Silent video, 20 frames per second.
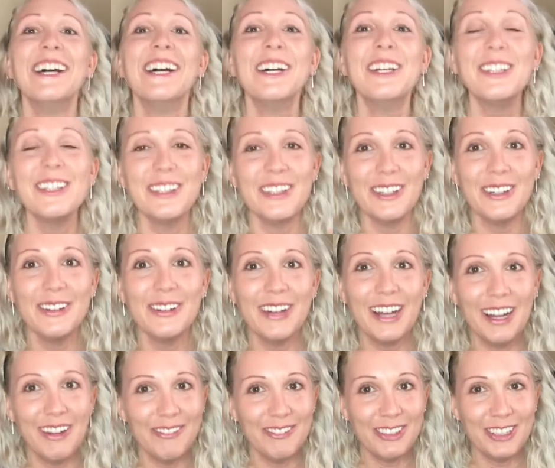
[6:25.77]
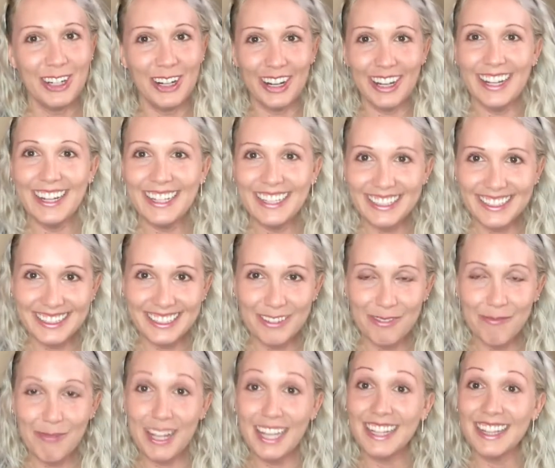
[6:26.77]
So I'm trying to
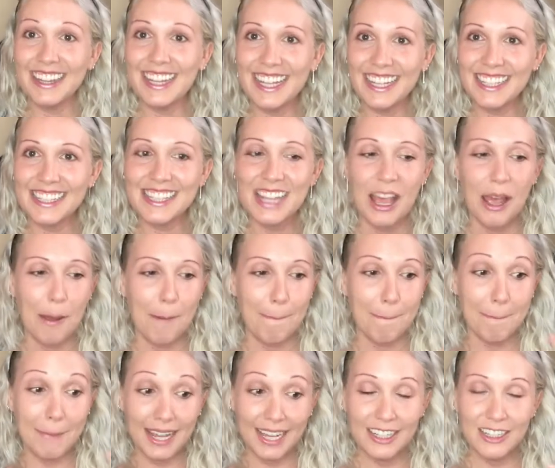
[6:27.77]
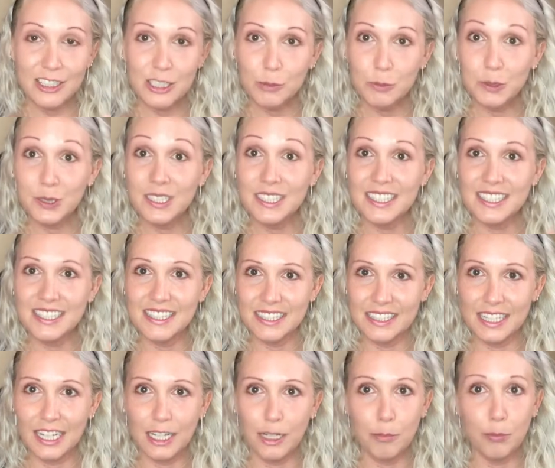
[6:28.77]
make things manageable,
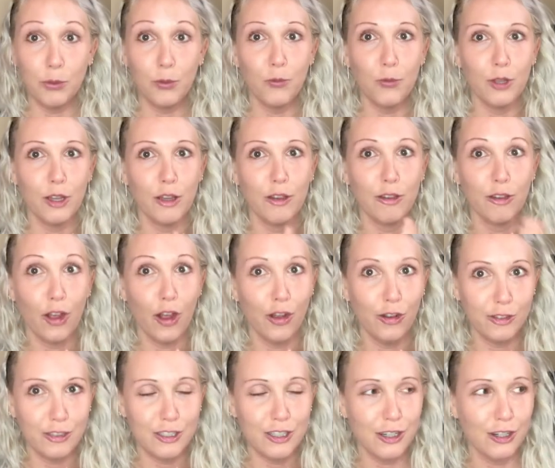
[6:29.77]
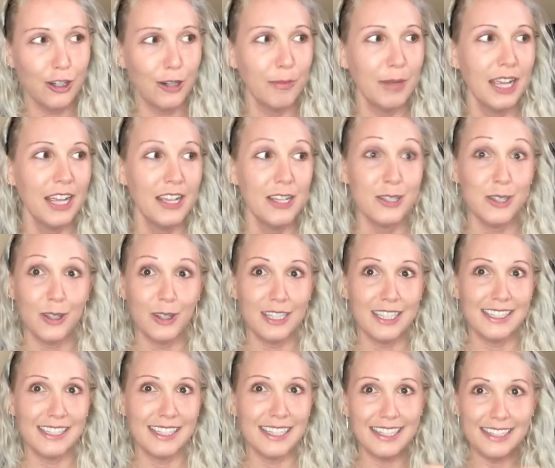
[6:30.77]
sustainable for the long term. So this
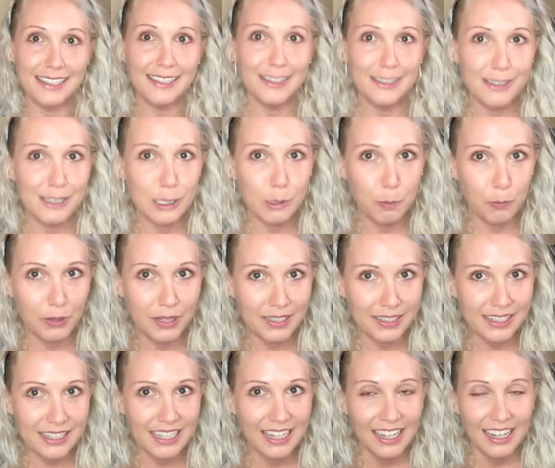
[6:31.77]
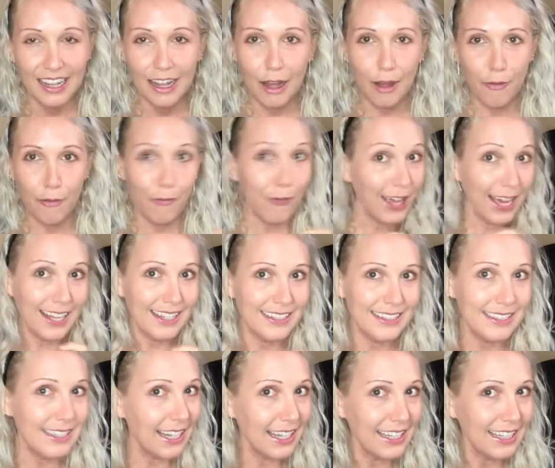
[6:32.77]
isn't a sprint, a fad
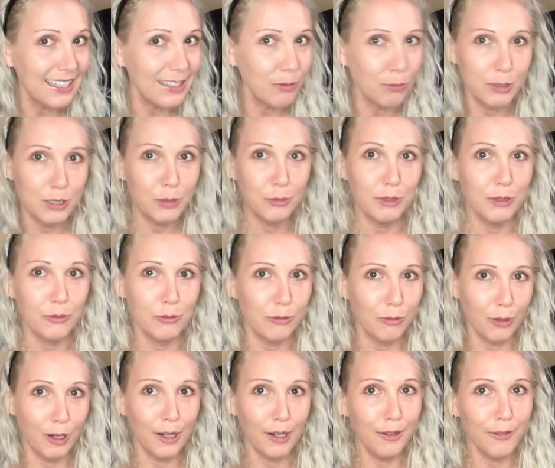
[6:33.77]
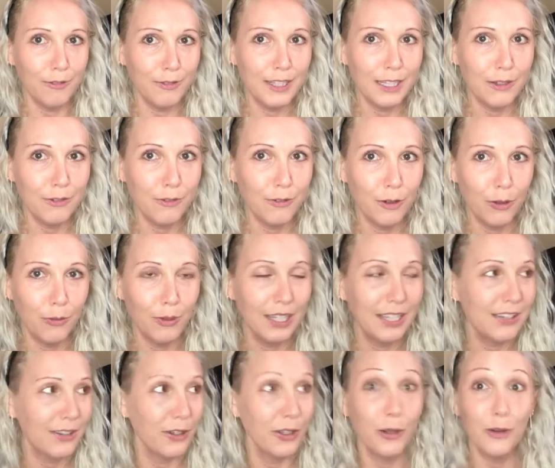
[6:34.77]
diet. We're doing raw vegan for a week,
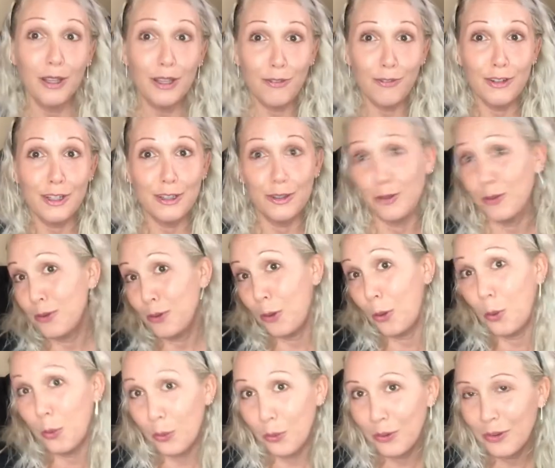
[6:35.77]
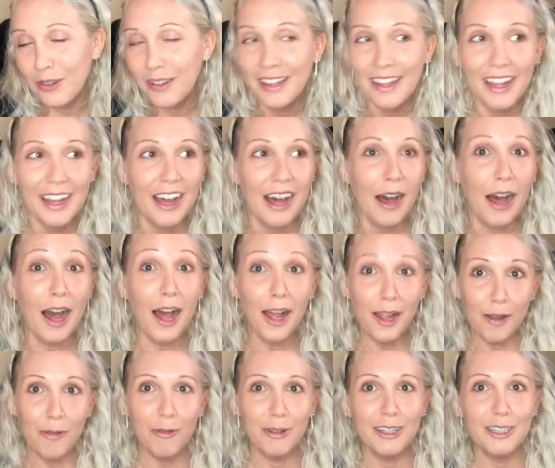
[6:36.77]
although if you do, cool.
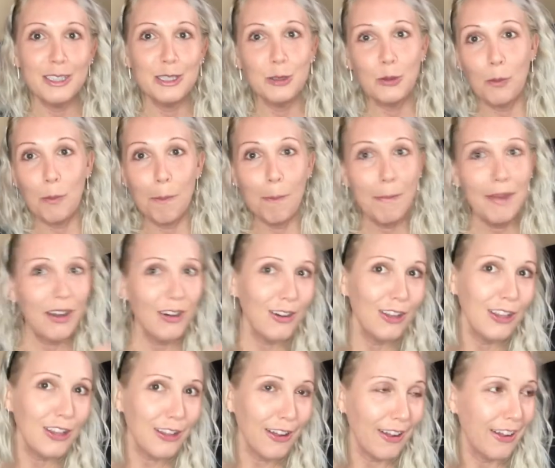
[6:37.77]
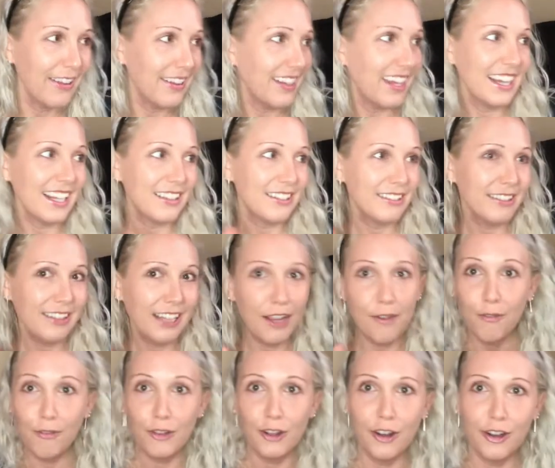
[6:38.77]
I want to do marathon, like
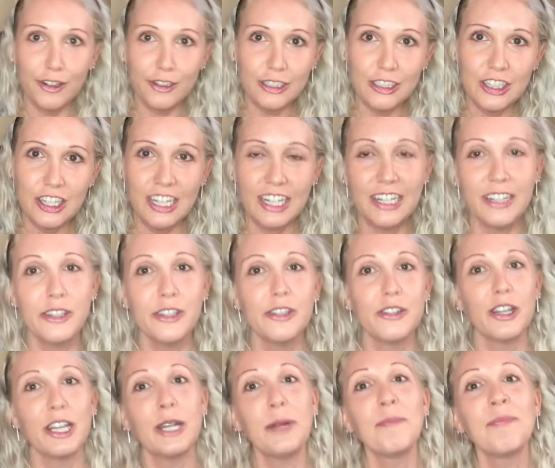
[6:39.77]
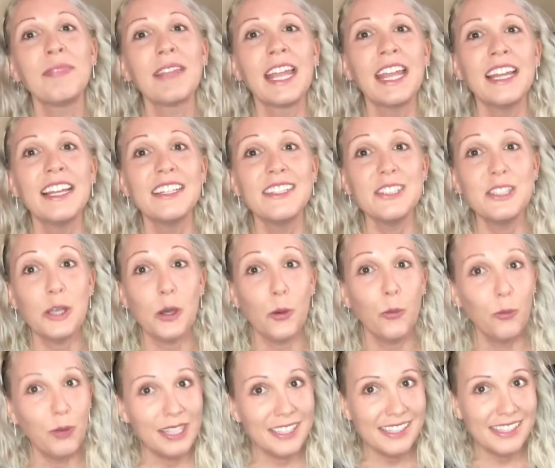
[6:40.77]
lifelong change, right? So
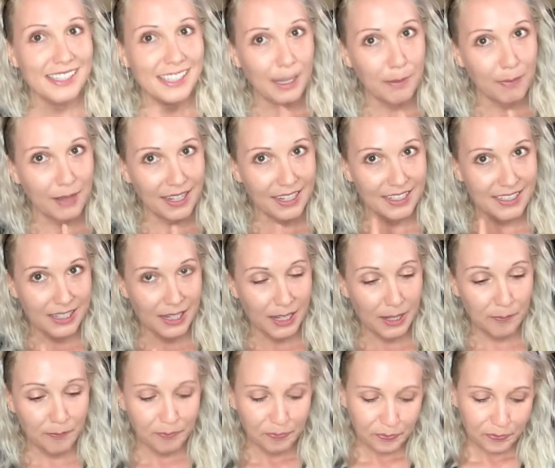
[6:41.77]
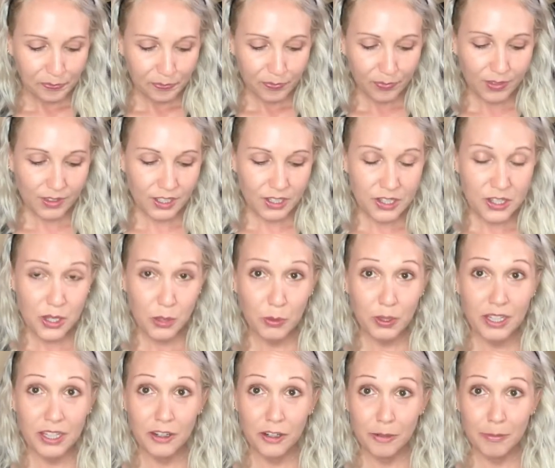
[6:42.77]
one step at a time. So
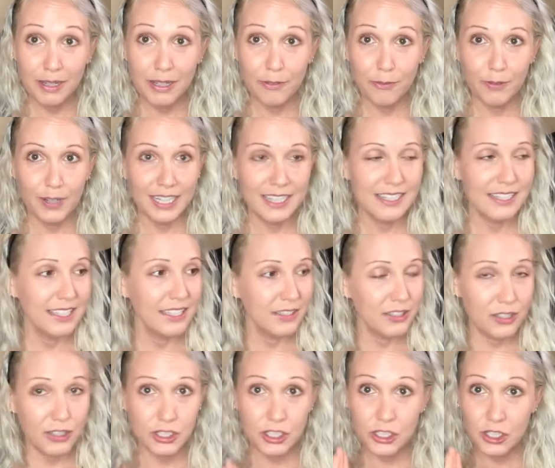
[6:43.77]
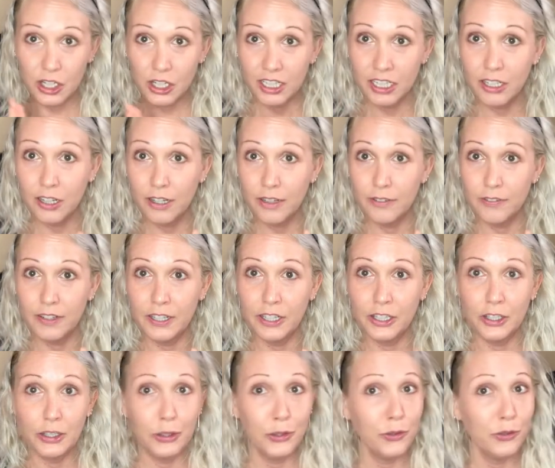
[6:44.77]
with intermittent fasting, starting off at
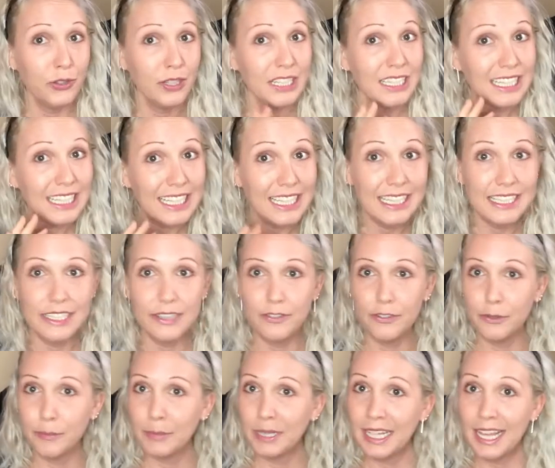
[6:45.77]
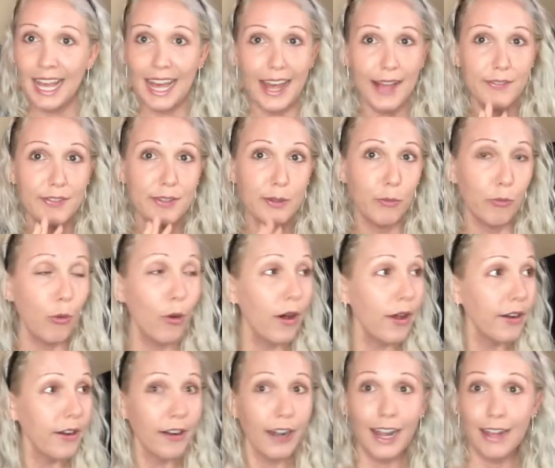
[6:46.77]
noon, easy for me. Have some
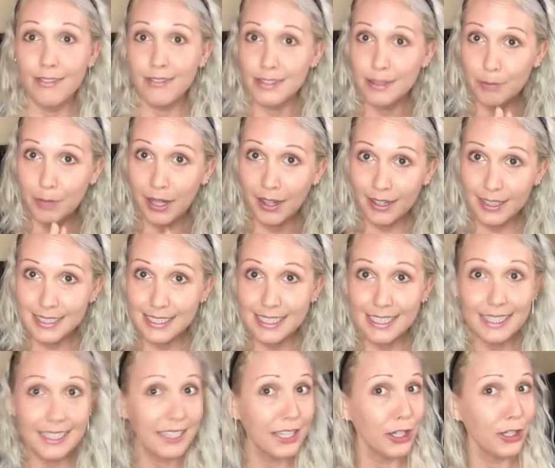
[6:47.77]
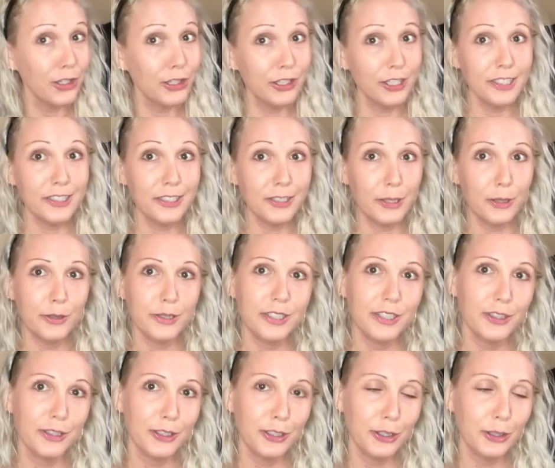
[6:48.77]
water, have some hot tea, good to go
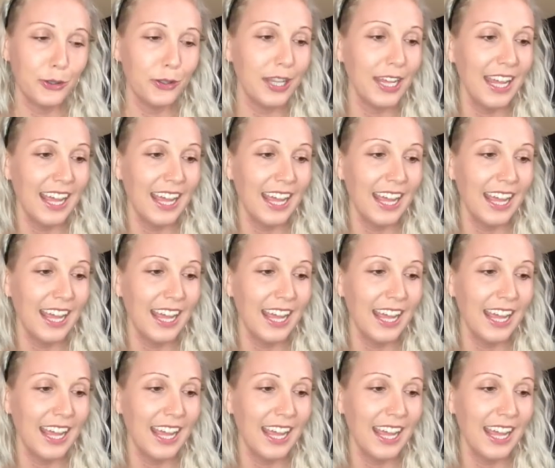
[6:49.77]
till noon.